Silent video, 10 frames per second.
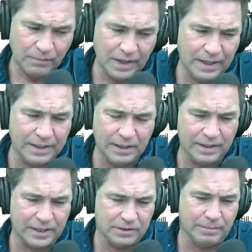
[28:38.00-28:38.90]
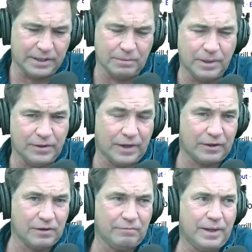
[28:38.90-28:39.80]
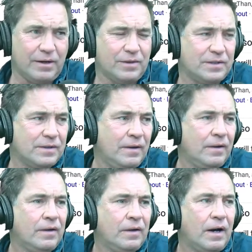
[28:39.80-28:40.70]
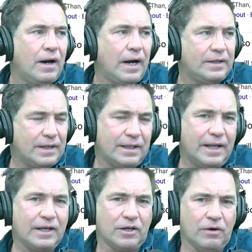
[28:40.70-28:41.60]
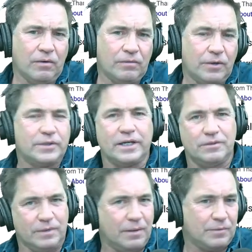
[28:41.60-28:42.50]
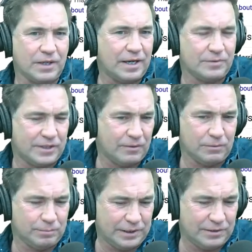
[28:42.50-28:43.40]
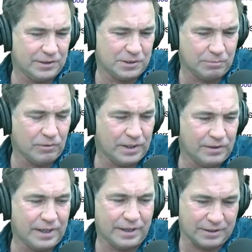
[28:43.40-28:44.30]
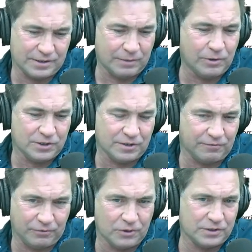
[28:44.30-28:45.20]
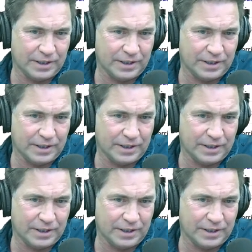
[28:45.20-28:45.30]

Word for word: And I didn't actually make the money that I could have made on this. I, did, I let it go. There was actually a guy who was terribly disappointed that I because I was there first.